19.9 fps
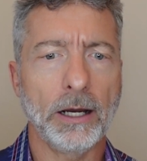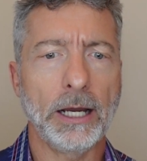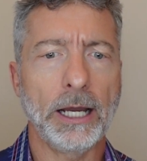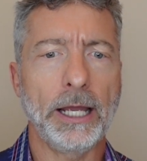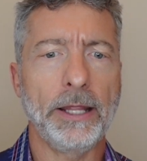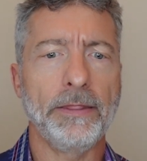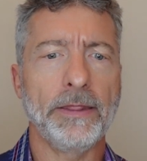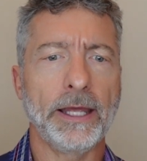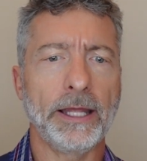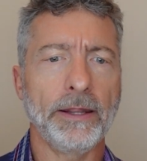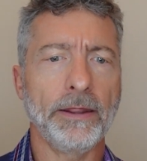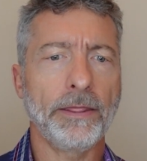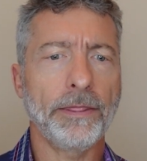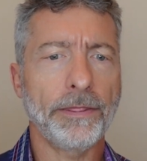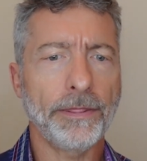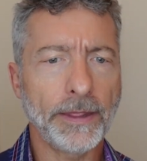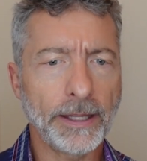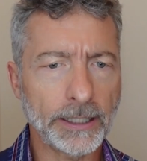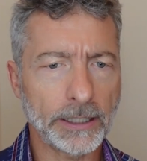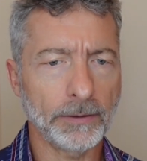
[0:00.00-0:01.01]
and then
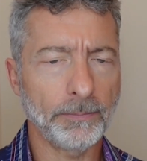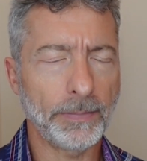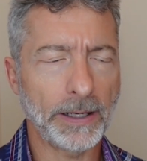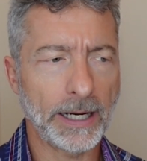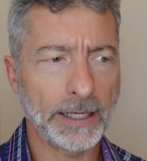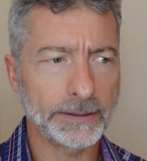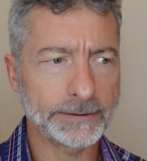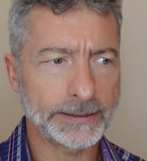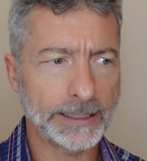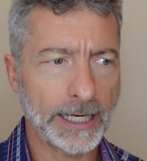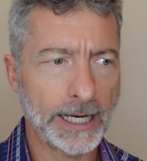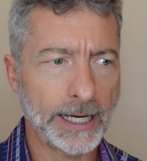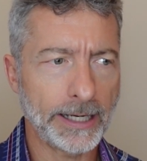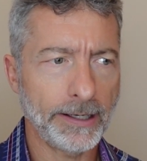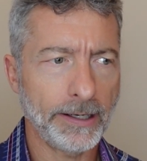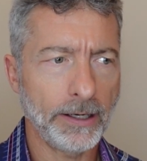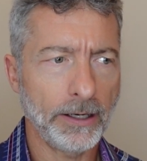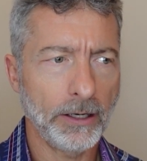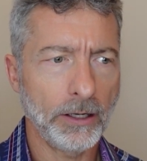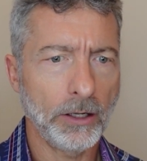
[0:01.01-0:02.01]
think about
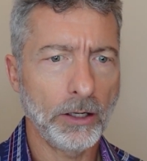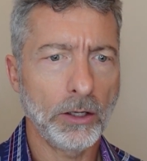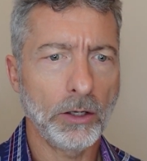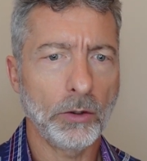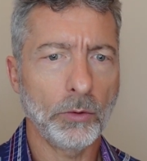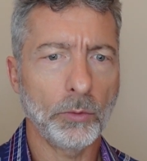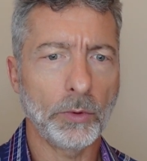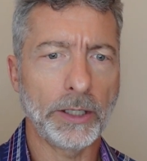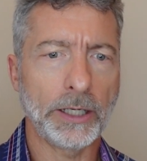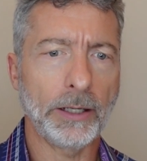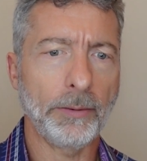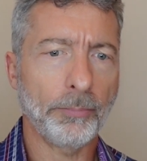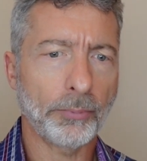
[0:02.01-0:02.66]
that when a